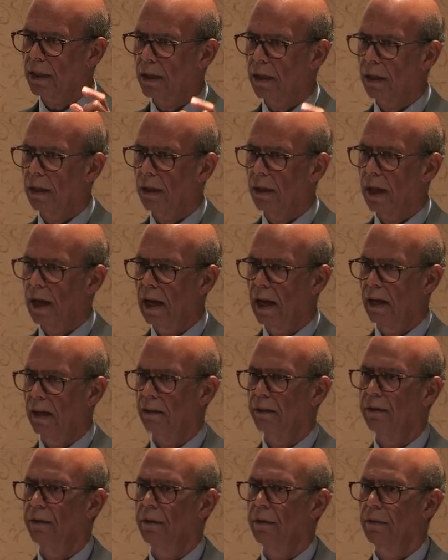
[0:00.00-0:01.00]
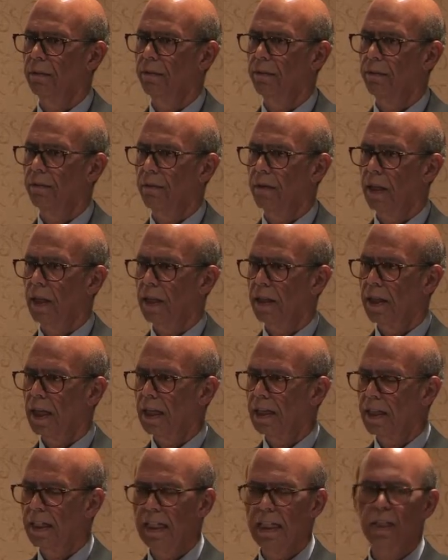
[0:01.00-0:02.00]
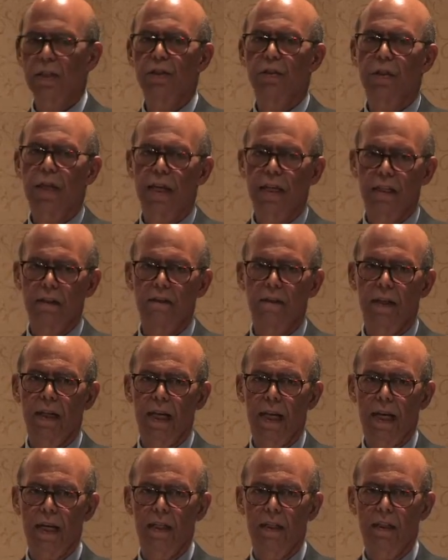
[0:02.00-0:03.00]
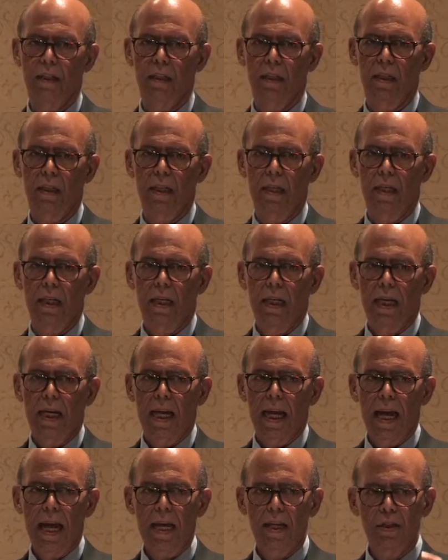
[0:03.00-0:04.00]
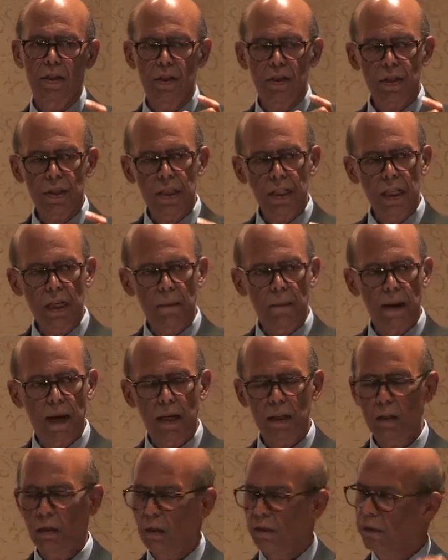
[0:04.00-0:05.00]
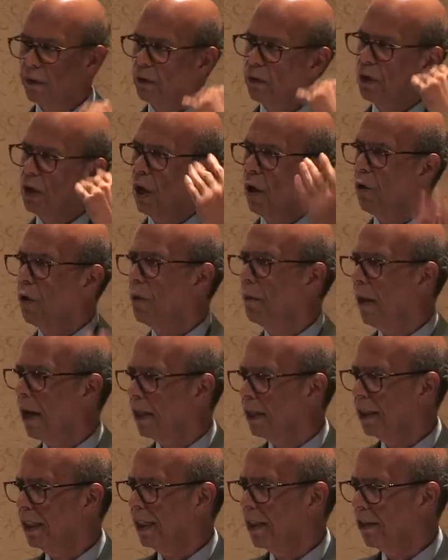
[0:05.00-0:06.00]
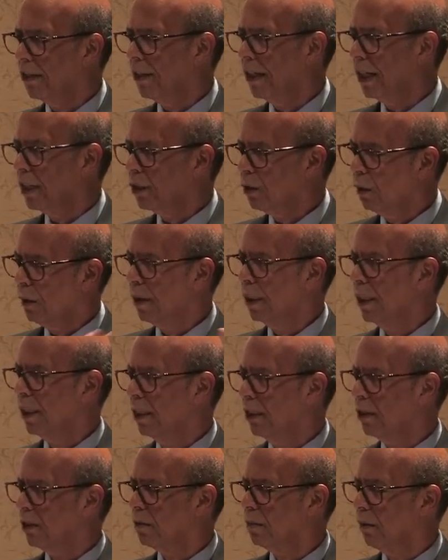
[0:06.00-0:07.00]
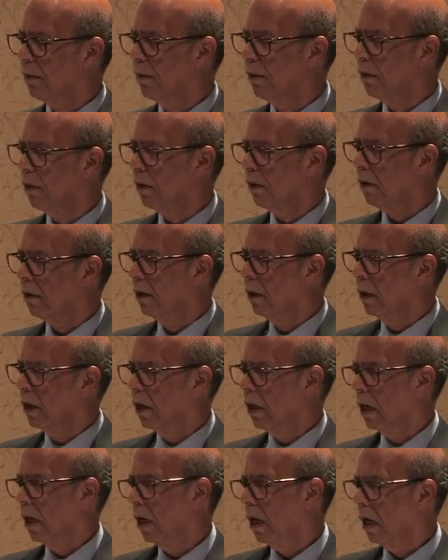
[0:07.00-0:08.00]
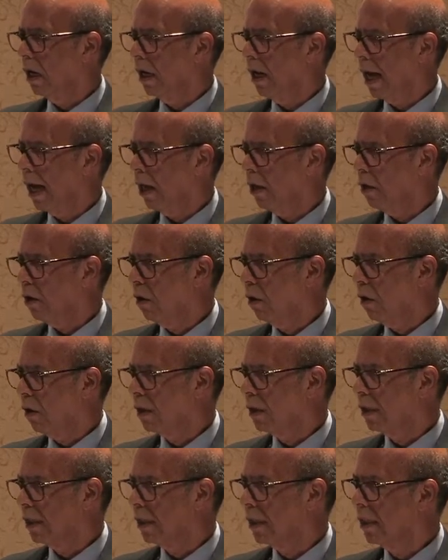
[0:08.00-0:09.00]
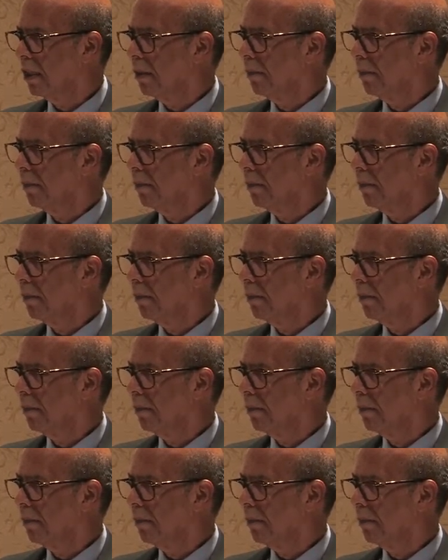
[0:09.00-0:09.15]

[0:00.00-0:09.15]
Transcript: on our lives than the internet even had. And just think about, you know, if you'd known about the internet 20 years before uh, Al Gore did,